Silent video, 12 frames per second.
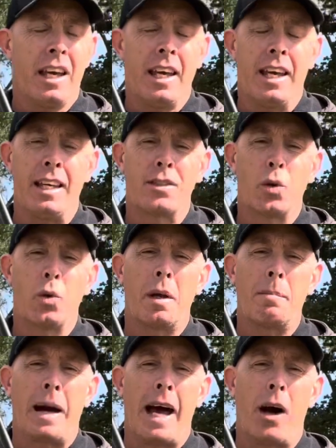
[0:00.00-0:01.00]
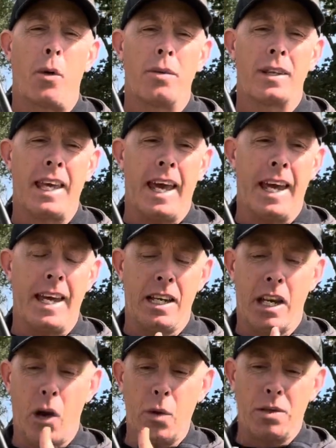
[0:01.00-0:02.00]
is all about getting
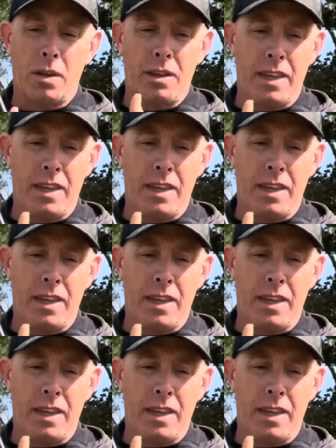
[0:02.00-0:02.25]
loads of